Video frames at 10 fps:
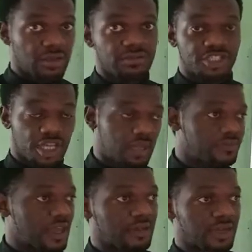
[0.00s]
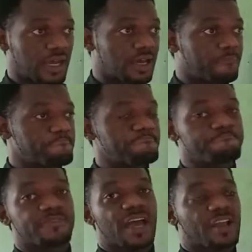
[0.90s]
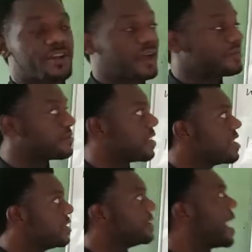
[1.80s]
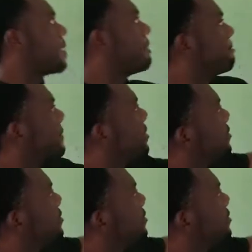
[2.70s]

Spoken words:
shapes and diagrams. Now,